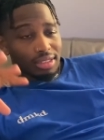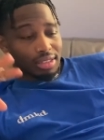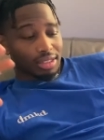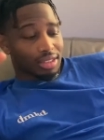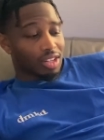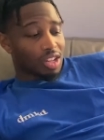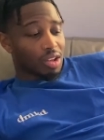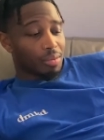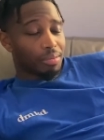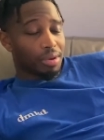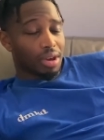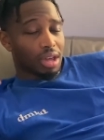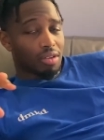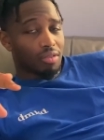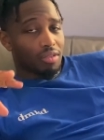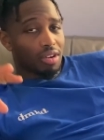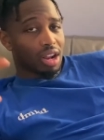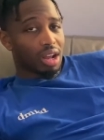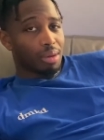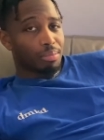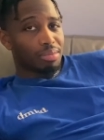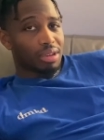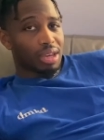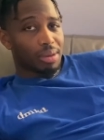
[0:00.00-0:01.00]
you know, being
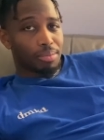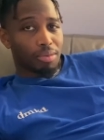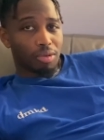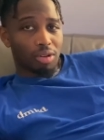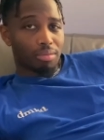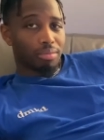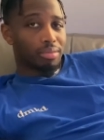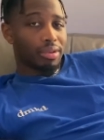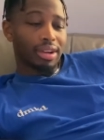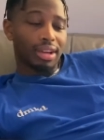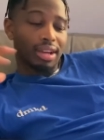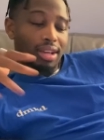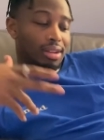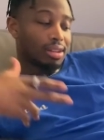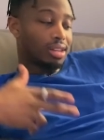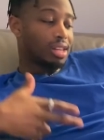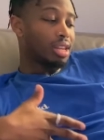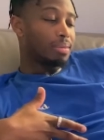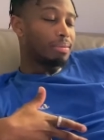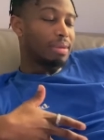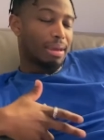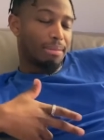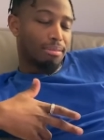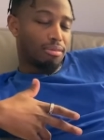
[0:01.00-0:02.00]
around people or bringing
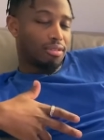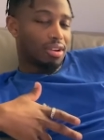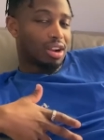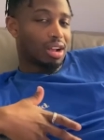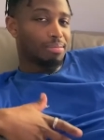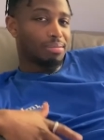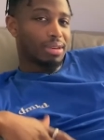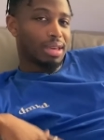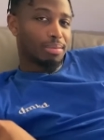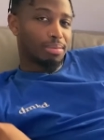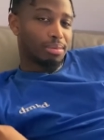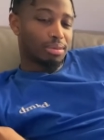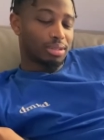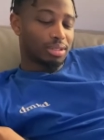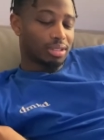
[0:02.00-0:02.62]
the baby around people.